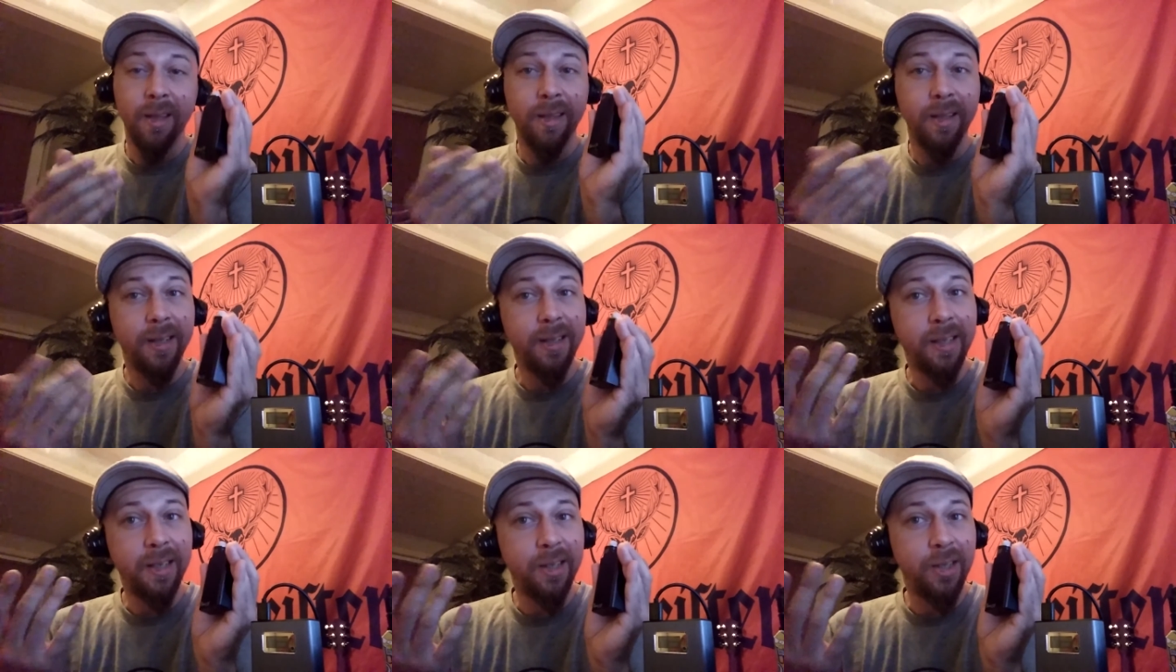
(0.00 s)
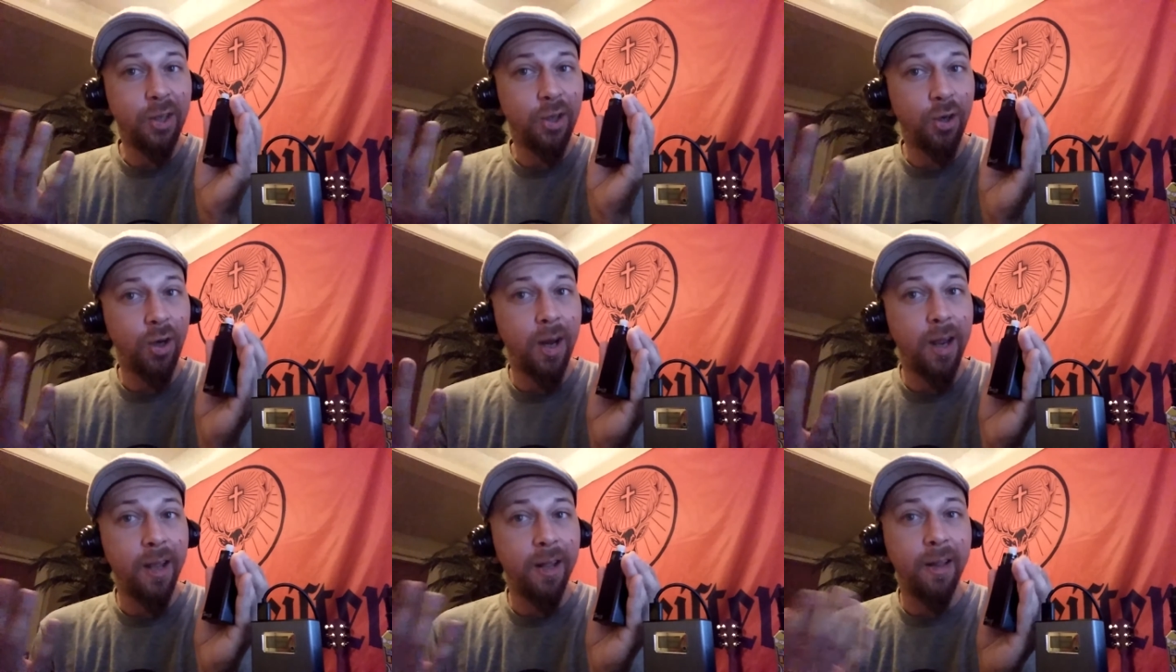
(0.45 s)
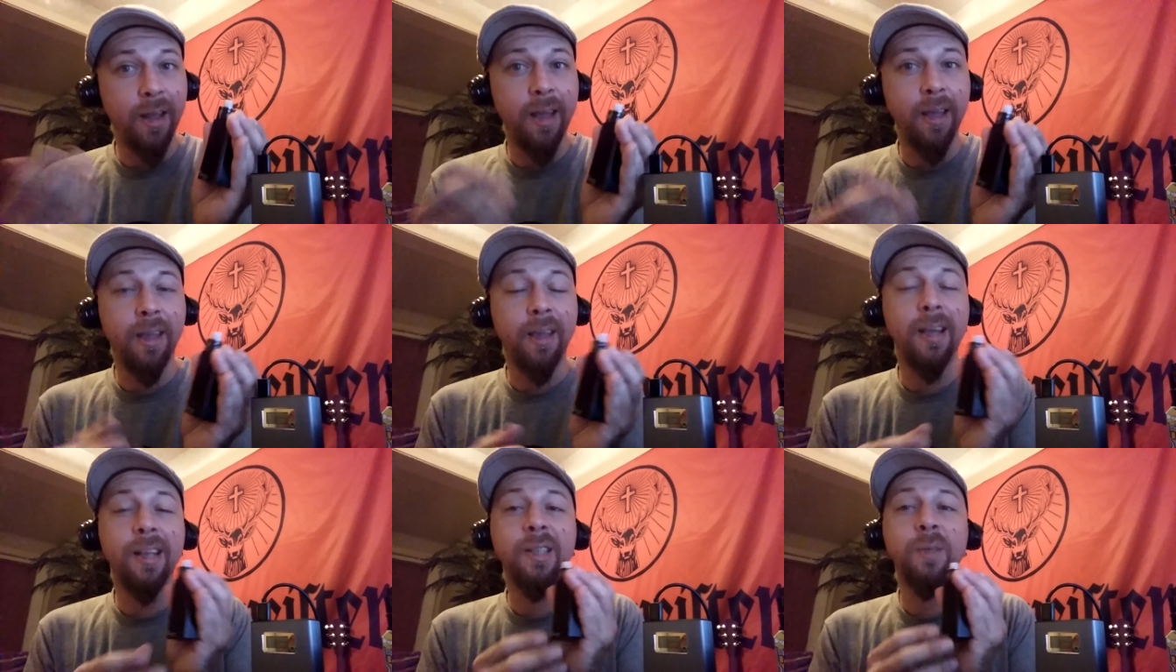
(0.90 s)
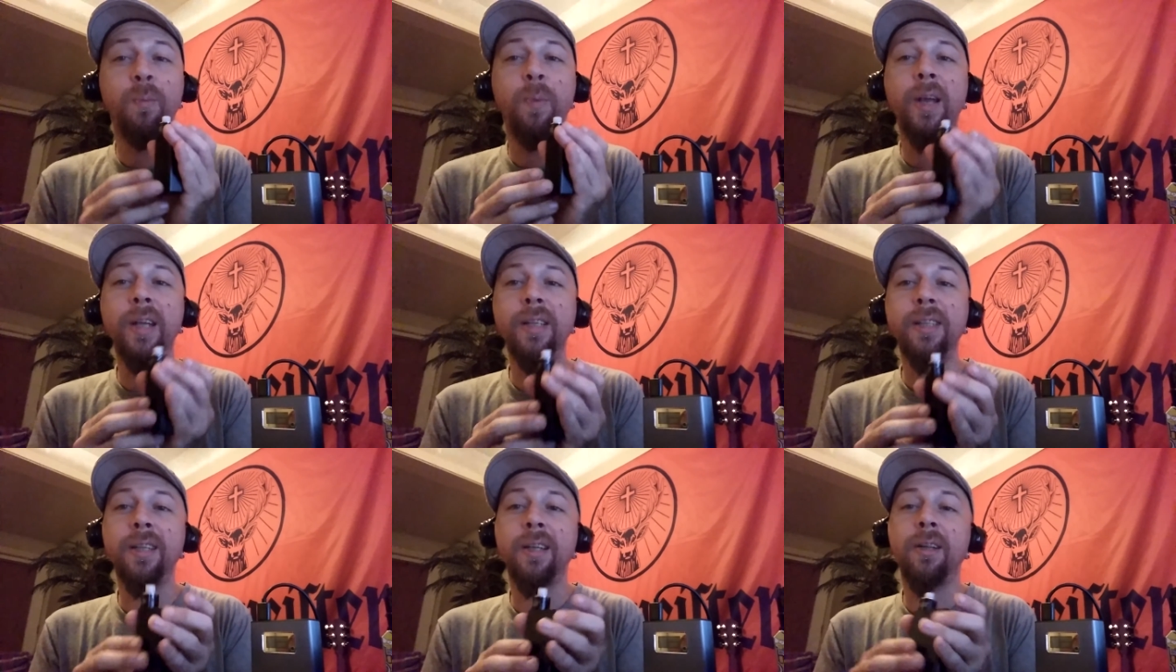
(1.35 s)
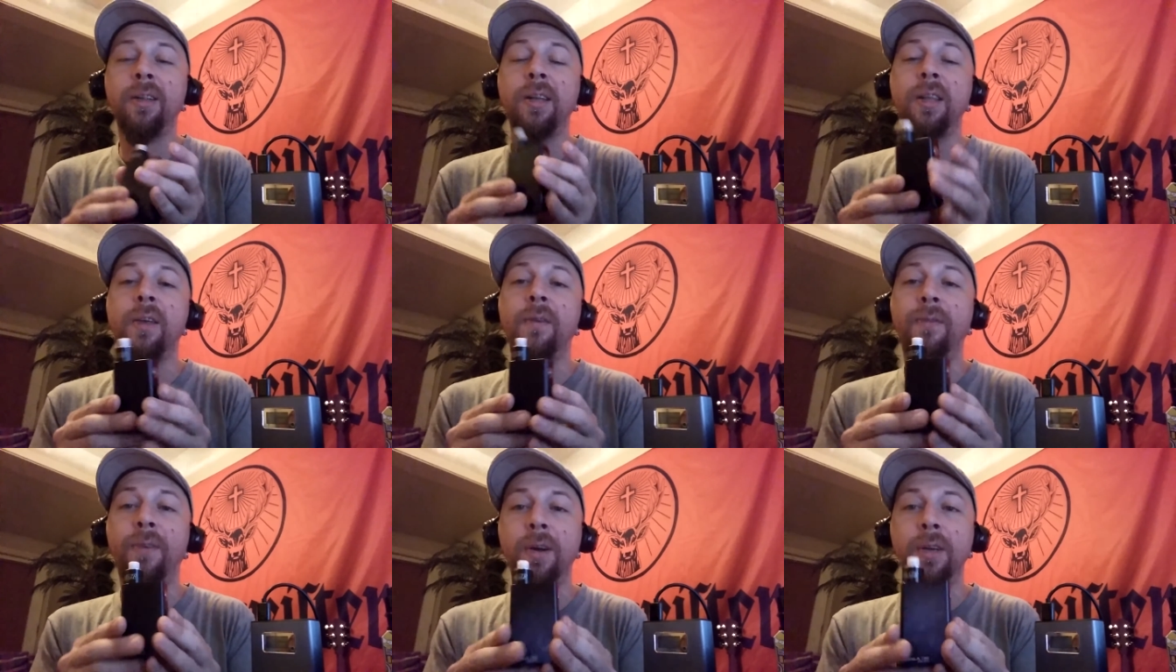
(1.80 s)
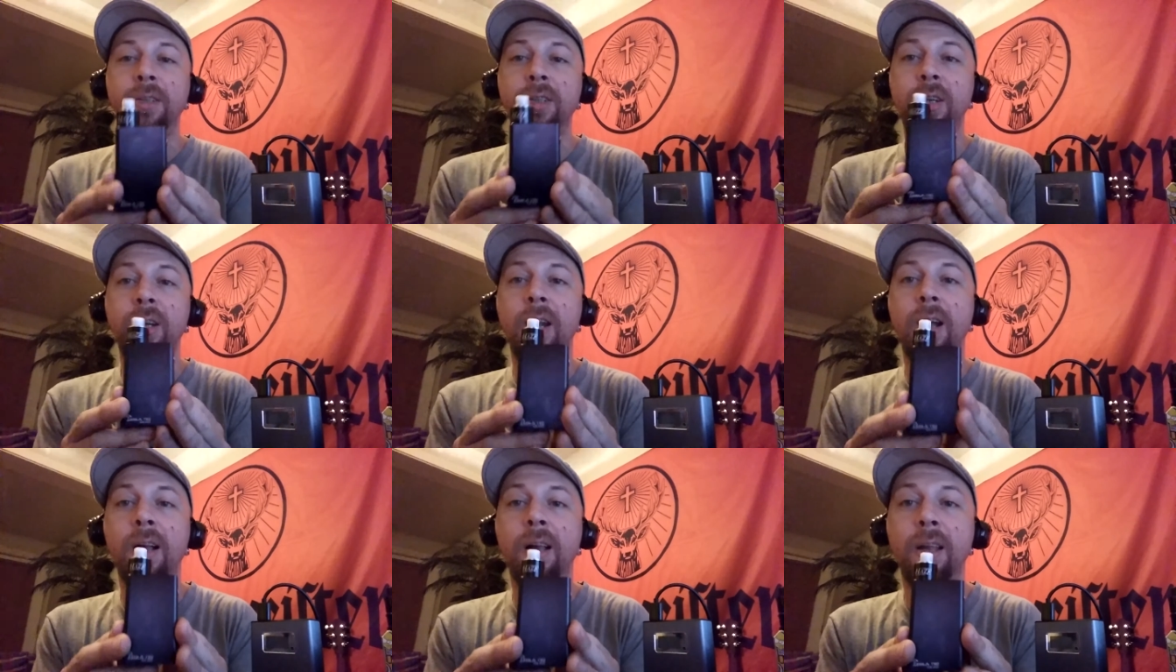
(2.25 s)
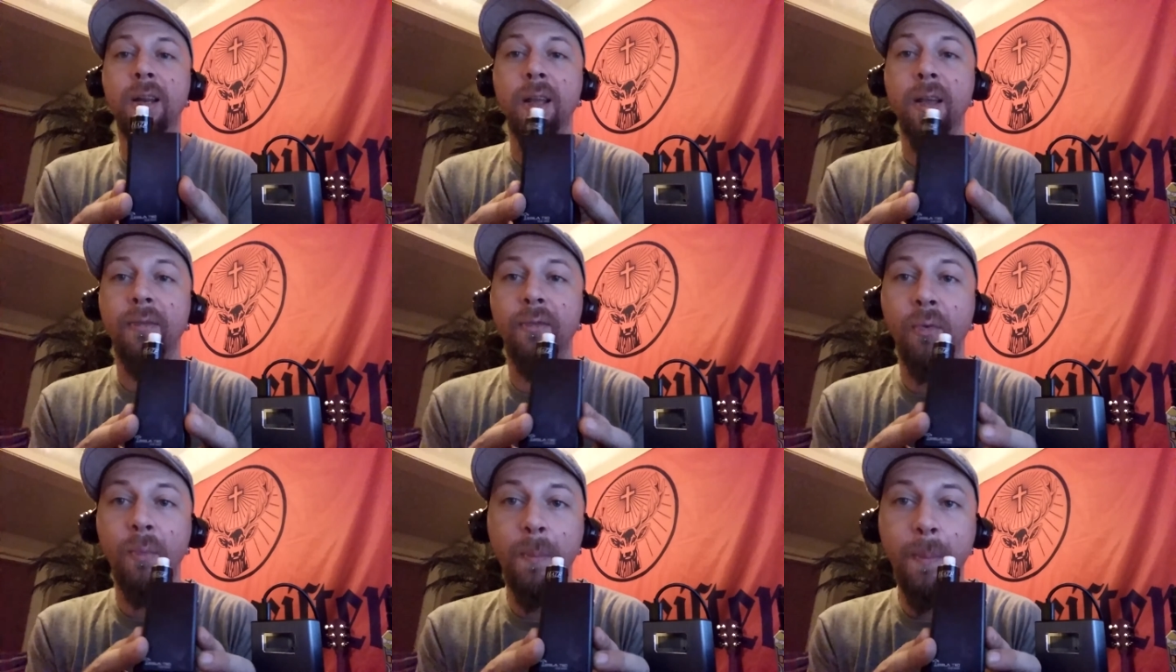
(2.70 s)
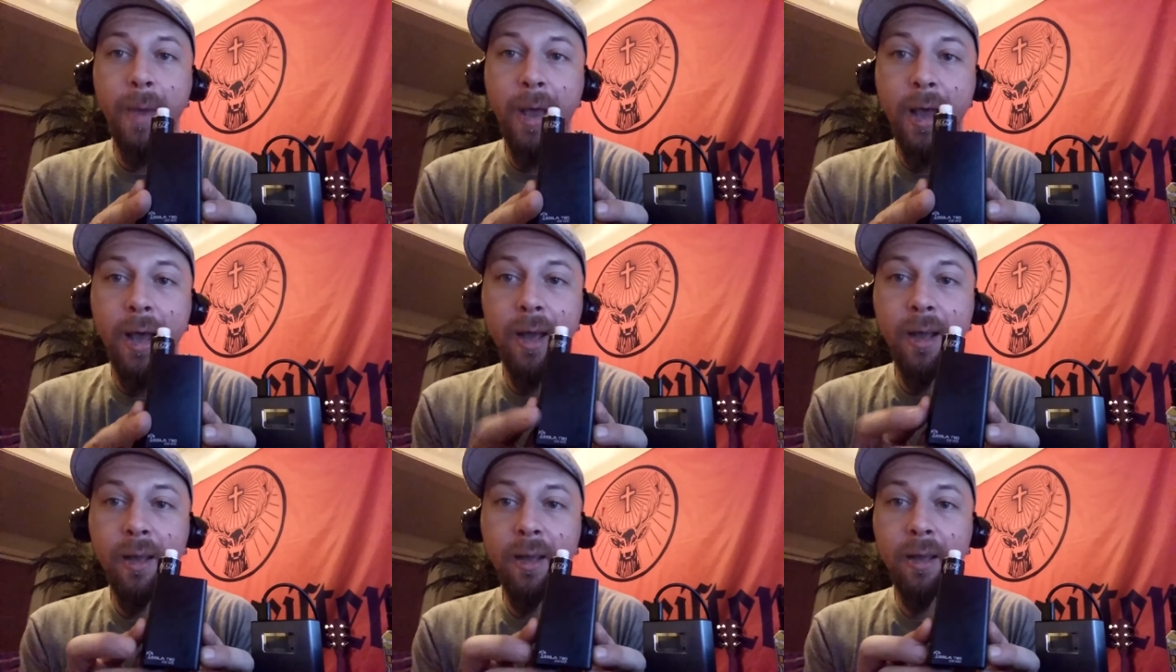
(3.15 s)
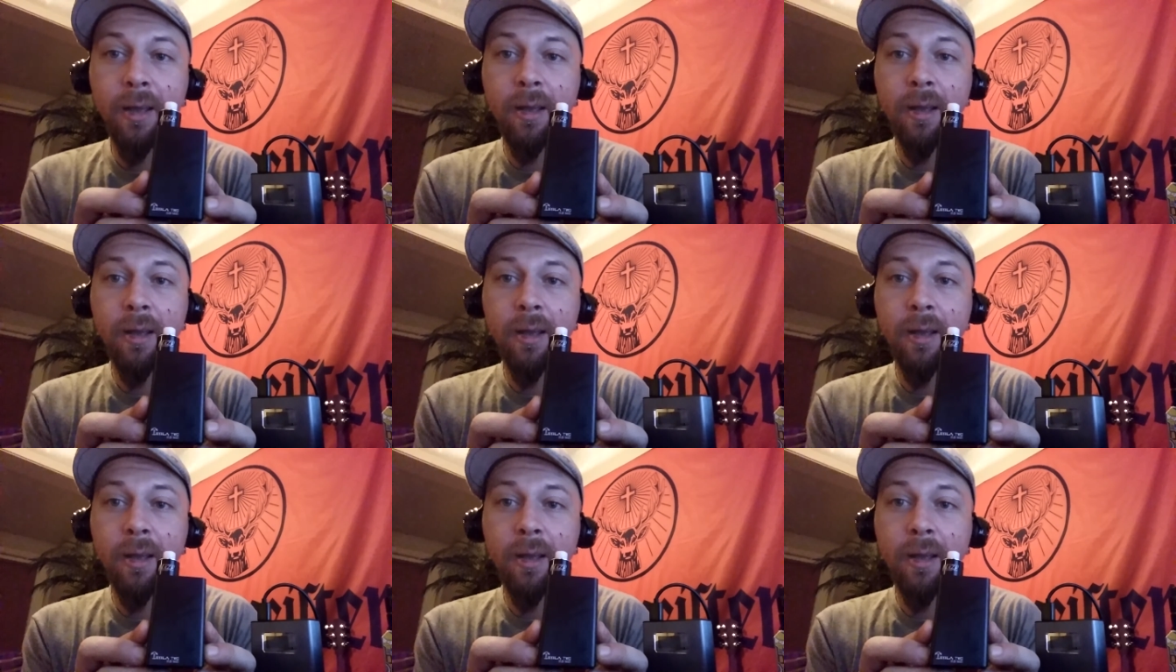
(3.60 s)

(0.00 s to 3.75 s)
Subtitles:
This is straight, like, it's basically the functionality of a mech